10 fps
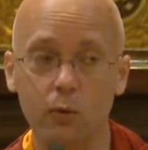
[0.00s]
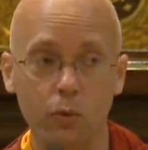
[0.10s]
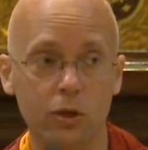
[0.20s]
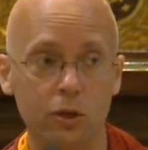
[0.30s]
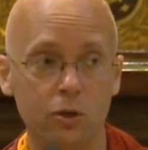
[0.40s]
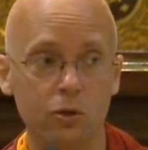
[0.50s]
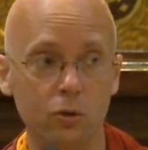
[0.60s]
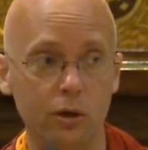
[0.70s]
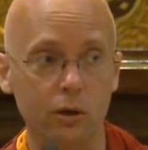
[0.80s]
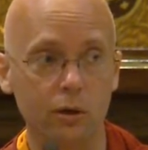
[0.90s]
Anyone can
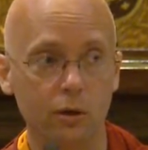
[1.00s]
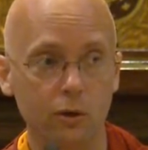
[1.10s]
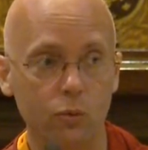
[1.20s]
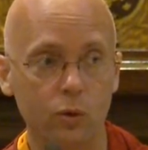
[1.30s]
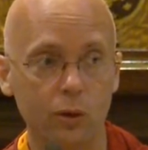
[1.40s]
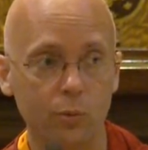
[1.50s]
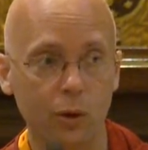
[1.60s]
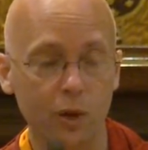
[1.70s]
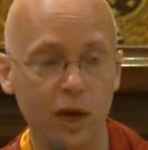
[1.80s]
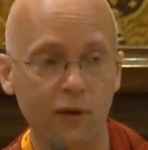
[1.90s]
do it.
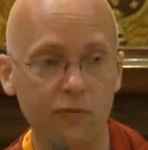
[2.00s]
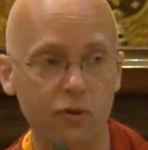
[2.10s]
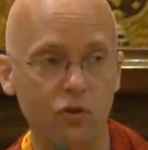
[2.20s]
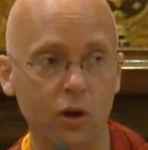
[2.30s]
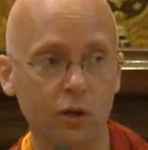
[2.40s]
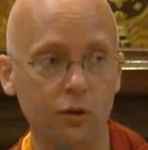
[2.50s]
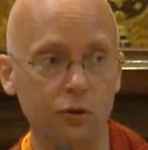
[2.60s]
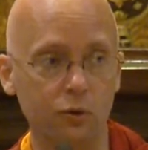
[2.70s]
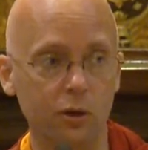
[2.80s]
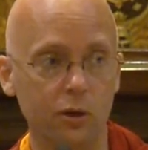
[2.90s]
But we have to try
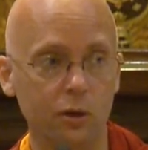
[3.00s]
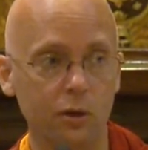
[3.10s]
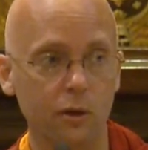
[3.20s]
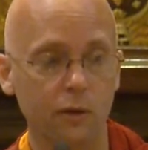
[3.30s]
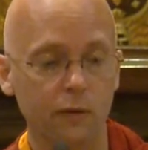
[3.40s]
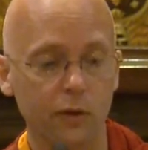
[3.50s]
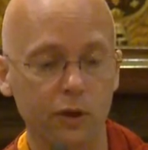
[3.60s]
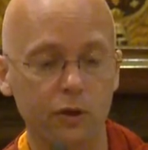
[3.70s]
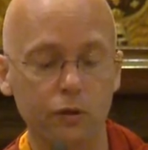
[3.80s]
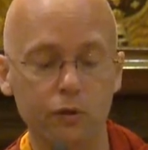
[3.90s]
to do it.
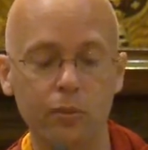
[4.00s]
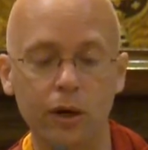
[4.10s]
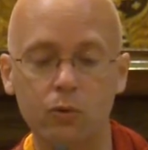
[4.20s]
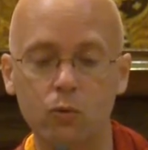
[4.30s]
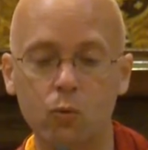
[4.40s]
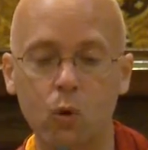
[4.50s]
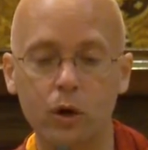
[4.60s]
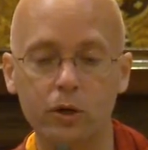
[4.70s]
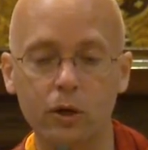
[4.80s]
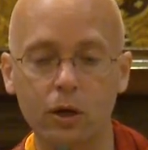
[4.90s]
And it doesn't matter
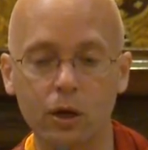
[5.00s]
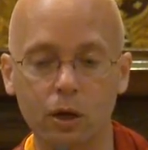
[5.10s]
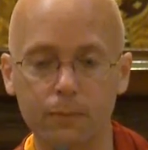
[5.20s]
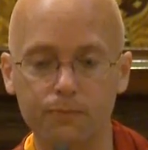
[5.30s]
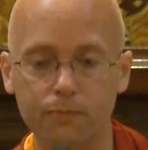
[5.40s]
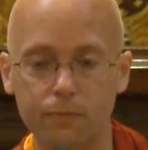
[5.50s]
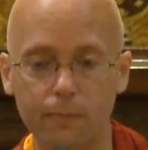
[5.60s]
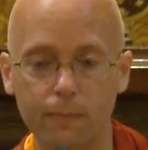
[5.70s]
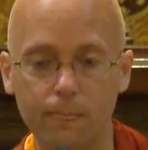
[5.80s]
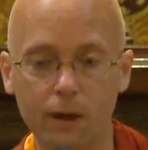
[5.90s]
what
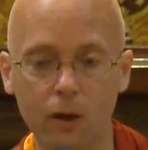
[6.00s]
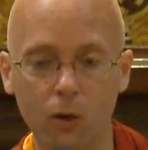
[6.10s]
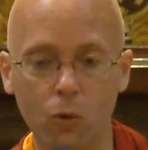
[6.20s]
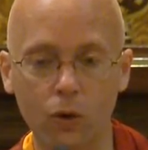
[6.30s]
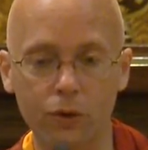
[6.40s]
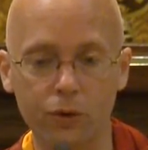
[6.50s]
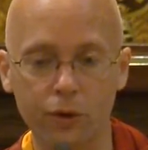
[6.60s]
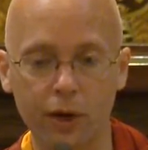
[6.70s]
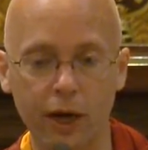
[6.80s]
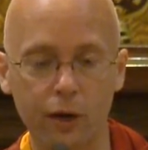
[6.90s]
whether
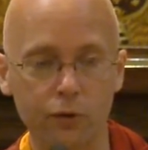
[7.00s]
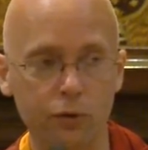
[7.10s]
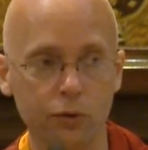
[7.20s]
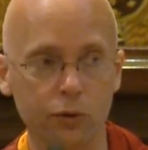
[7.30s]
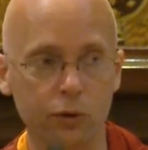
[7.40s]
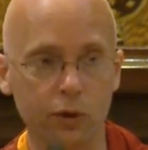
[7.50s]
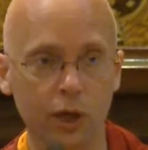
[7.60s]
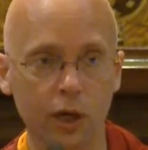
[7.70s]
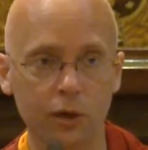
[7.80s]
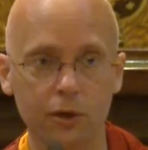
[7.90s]
you're a householder or
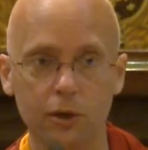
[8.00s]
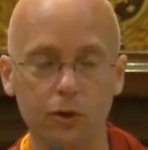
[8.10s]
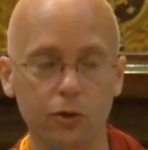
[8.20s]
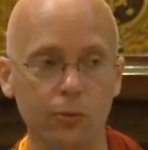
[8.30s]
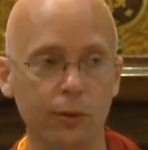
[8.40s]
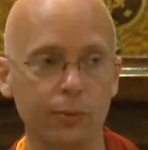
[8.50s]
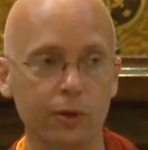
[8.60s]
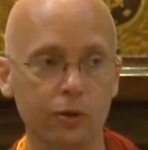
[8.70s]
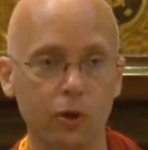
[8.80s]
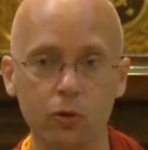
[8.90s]
not, you might
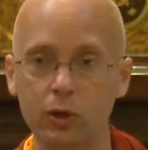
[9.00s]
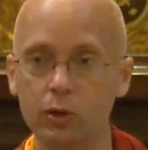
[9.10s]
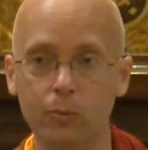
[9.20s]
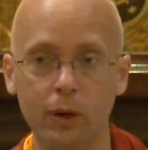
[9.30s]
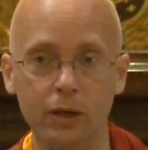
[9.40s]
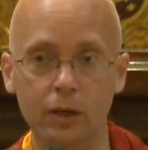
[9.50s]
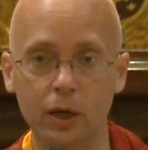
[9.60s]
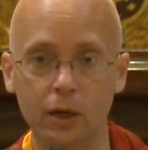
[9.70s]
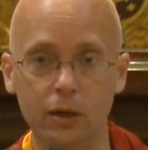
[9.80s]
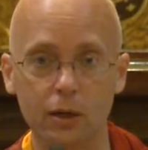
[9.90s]
be a yogi, you might
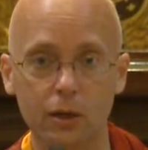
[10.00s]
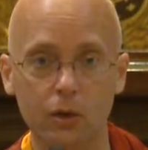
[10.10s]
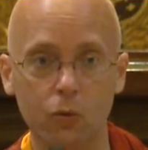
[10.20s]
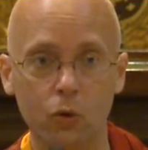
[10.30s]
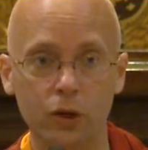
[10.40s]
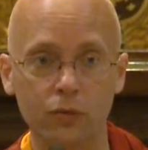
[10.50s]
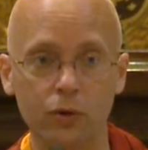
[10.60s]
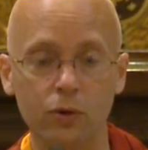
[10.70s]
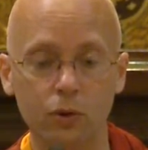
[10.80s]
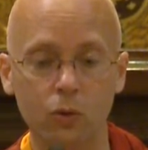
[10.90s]
not.
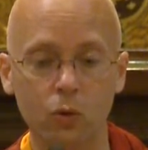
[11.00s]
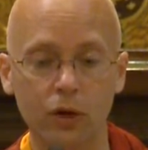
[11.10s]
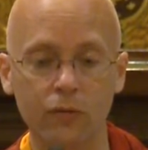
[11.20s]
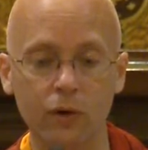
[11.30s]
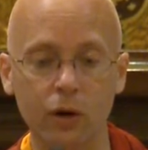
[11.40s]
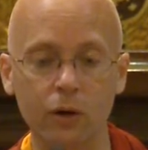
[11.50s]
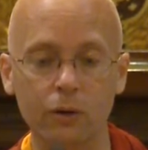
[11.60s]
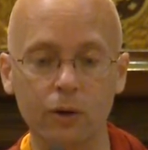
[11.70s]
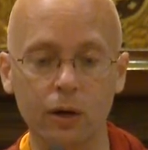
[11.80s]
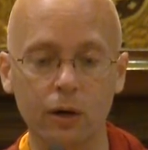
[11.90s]
Whatever
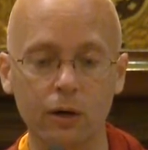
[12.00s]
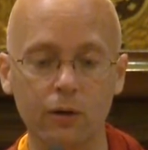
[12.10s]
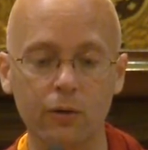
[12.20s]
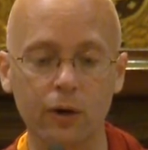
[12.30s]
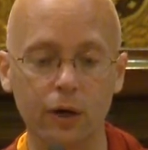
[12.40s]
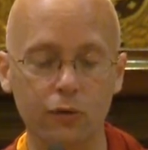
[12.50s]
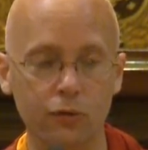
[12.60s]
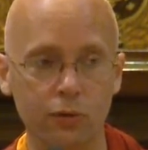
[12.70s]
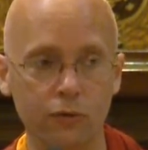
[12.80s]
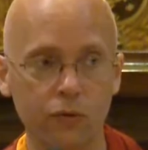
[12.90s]
our
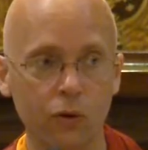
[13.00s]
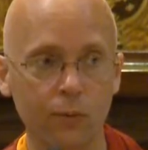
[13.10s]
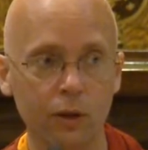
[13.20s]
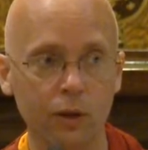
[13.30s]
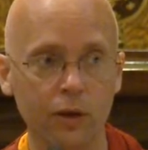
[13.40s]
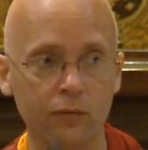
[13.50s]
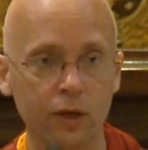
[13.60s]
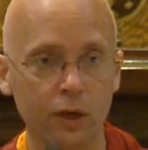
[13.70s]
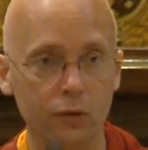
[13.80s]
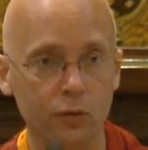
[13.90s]
external form our life
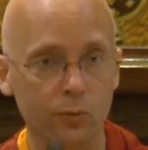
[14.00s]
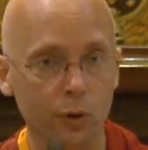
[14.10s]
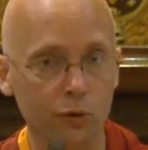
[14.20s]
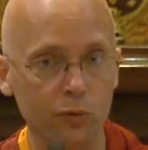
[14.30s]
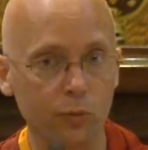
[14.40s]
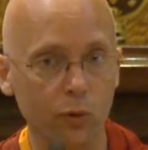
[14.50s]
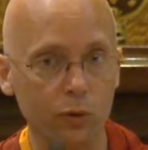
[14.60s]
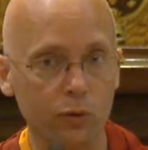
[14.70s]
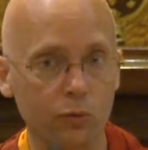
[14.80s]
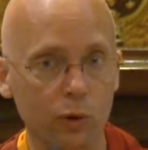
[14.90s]
takes, what's most
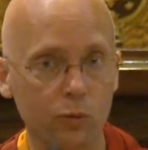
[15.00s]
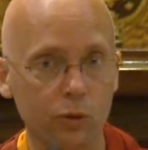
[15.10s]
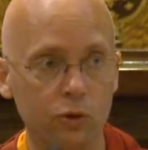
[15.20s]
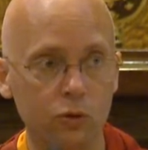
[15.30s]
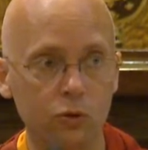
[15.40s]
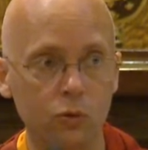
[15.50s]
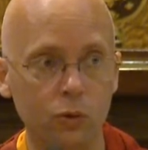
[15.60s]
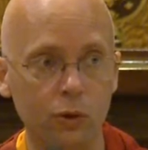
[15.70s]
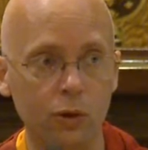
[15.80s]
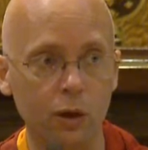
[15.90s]
important is what we do
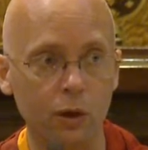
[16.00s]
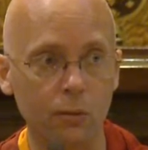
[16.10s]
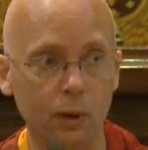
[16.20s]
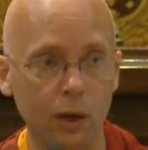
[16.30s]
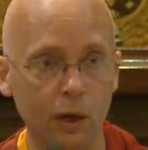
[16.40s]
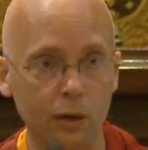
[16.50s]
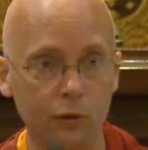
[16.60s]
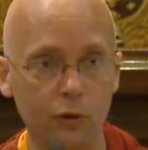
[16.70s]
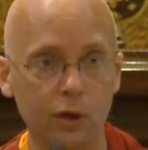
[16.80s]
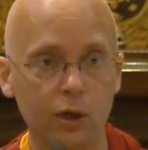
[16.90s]
with our
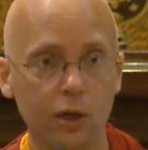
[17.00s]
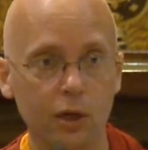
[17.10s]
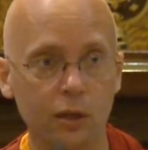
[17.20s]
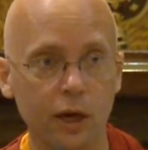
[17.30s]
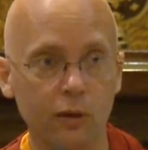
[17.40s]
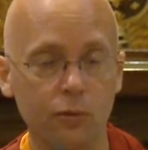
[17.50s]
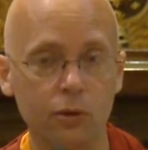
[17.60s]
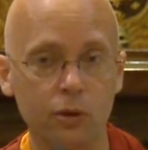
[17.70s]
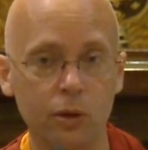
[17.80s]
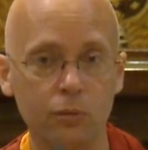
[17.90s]
minds. And that
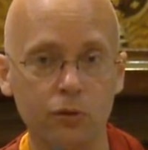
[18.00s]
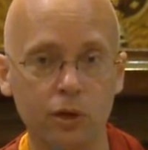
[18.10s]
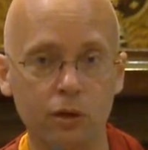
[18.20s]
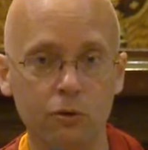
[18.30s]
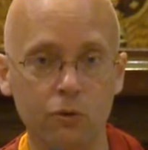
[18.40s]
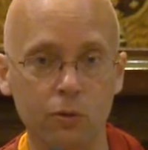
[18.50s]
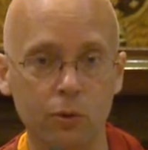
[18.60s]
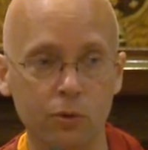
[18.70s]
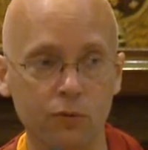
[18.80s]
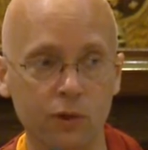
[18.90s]
really comes down to our
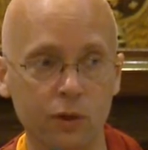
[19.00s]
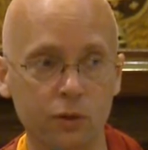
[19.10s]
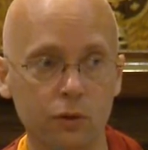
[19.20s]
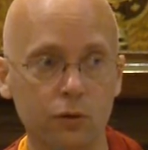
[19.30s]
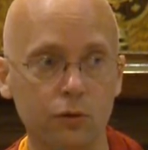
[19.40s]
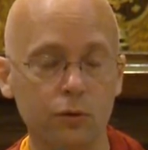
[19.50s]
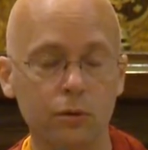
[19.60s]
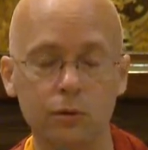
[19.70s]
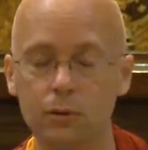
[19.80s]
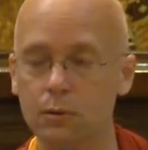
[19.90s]
motivations.